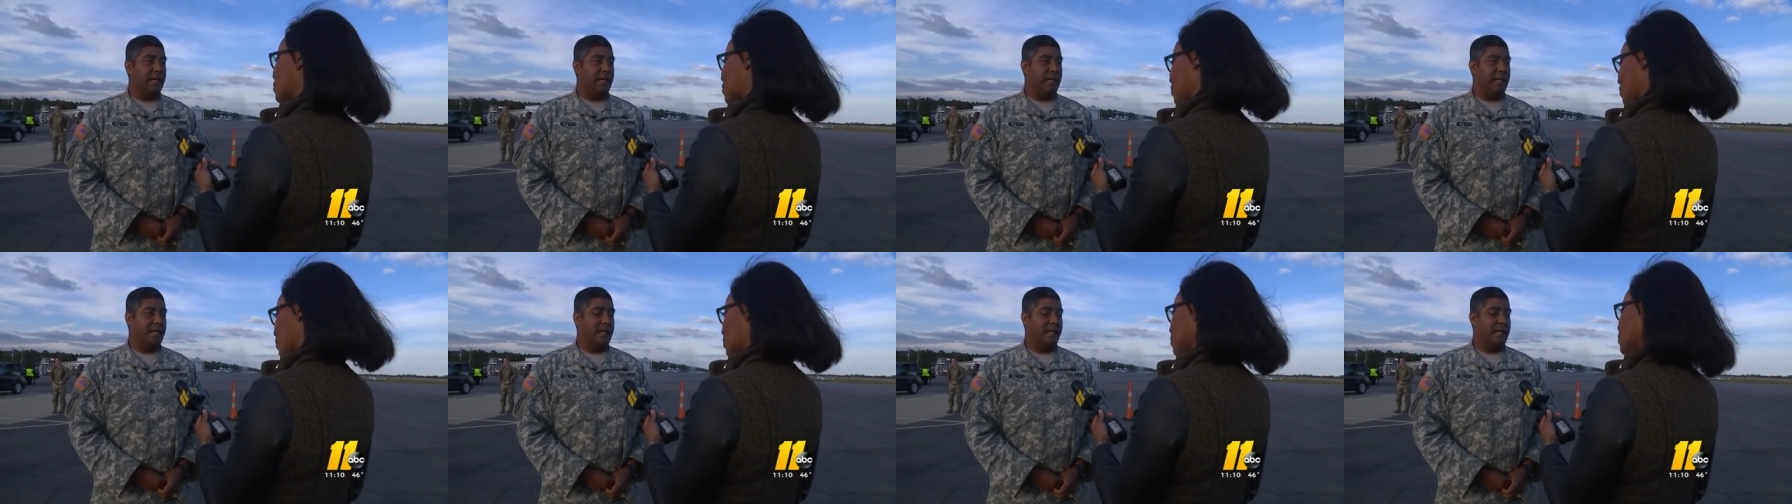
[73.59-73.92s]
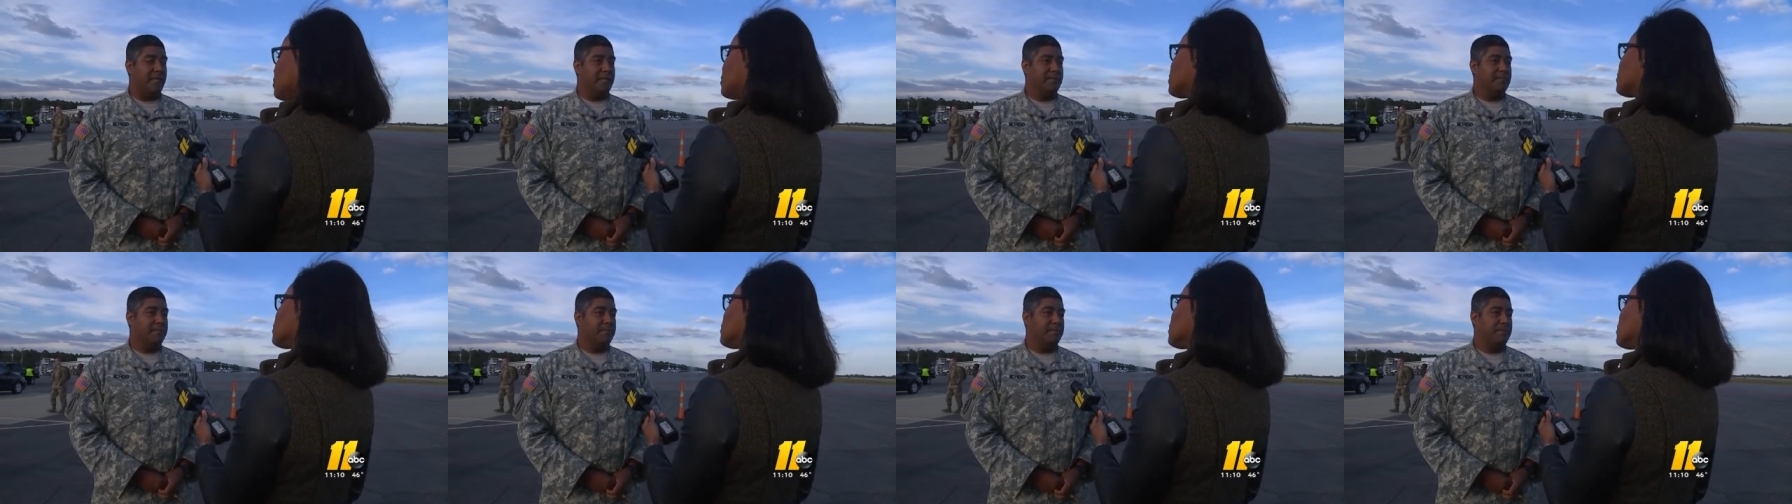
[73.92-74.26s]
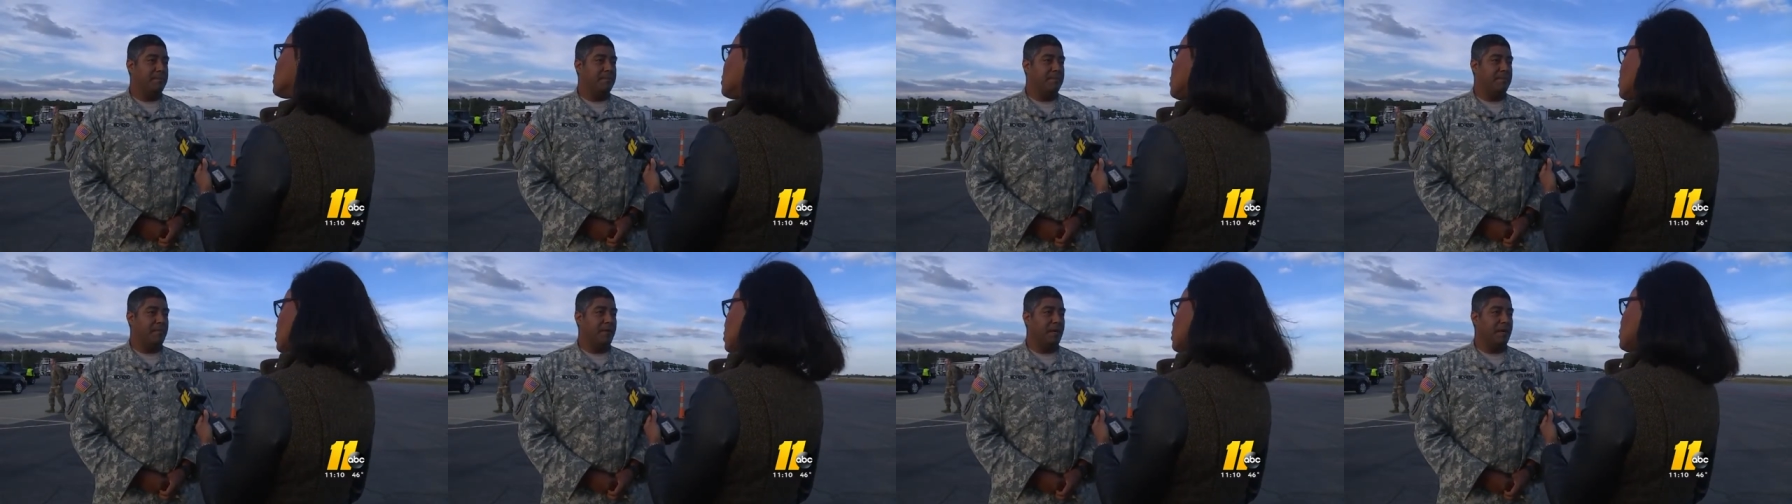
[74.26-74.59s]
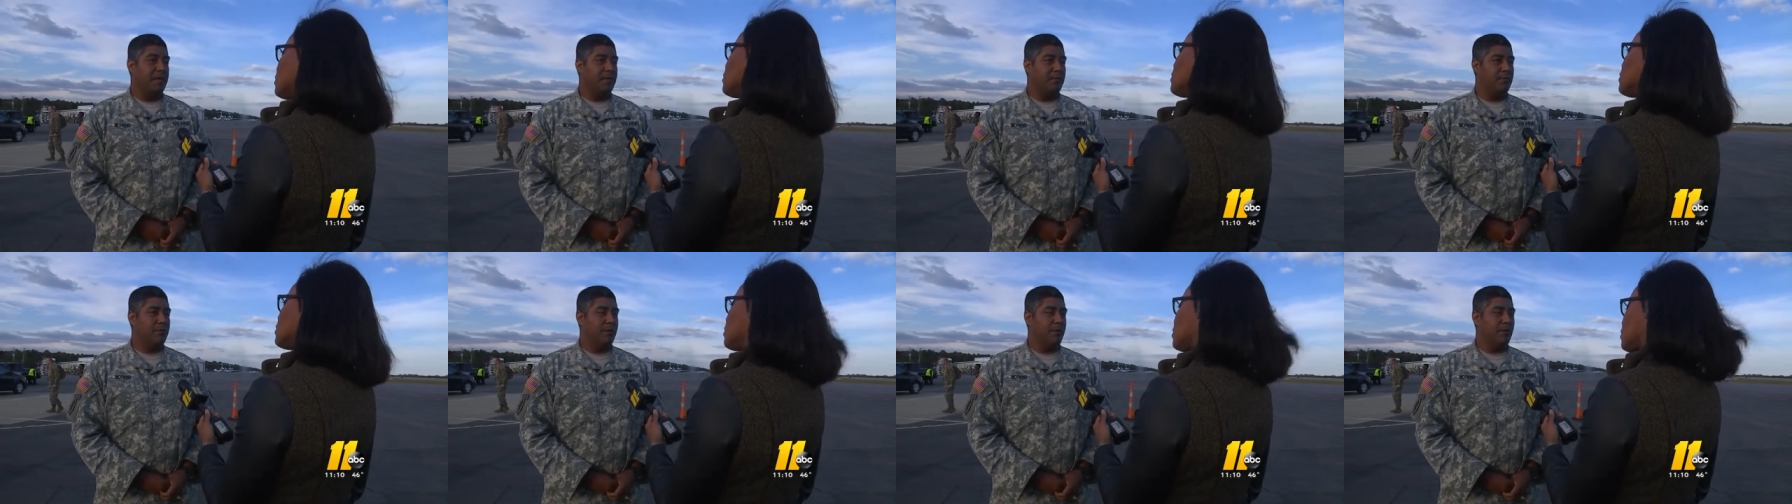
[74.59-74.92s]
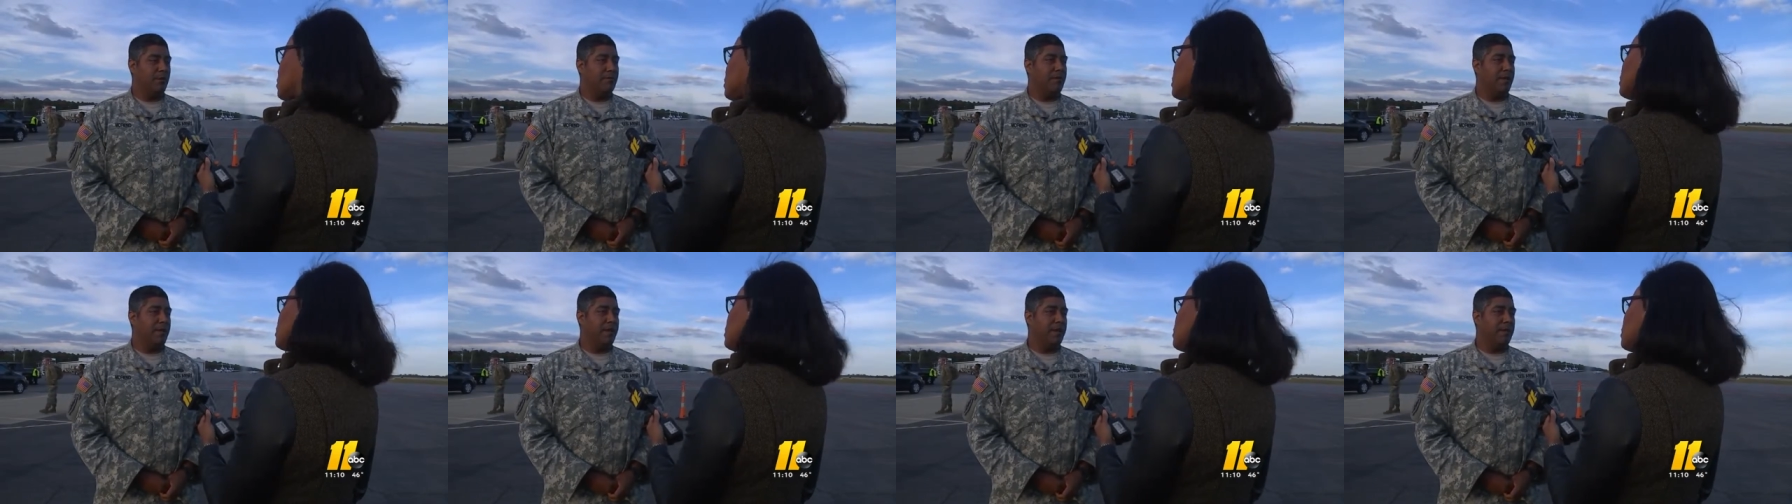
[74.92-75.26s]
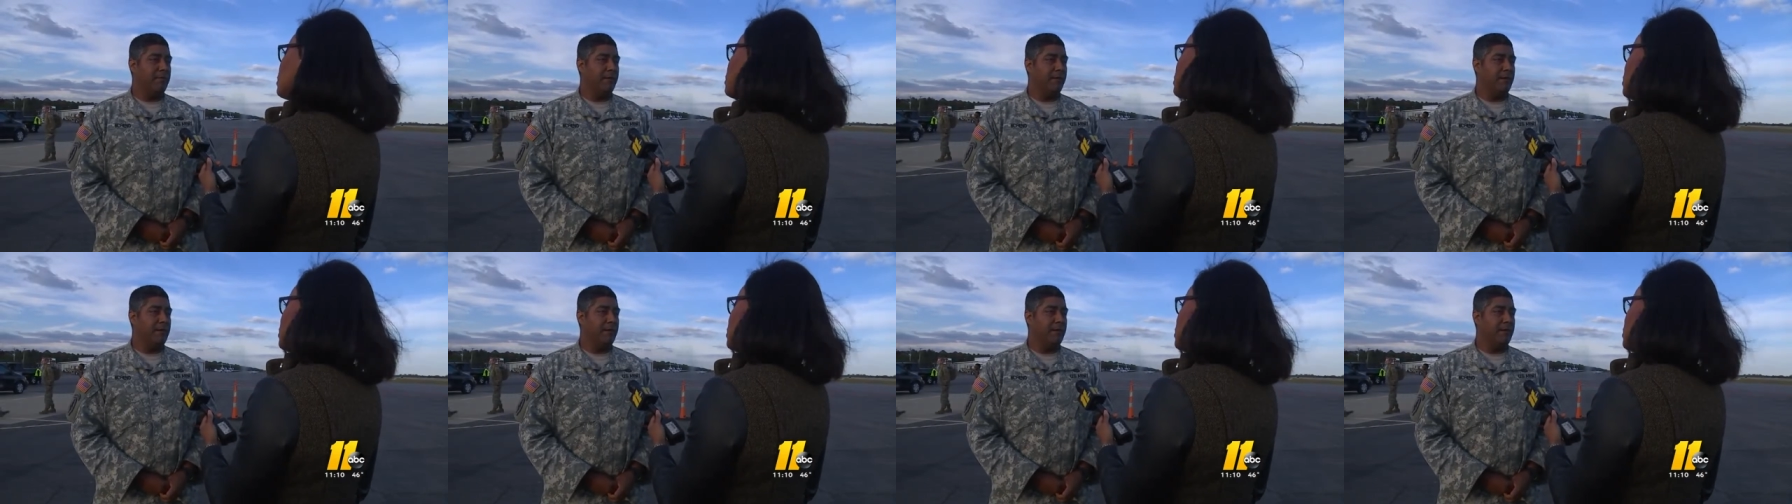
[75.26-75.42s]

I don't know if they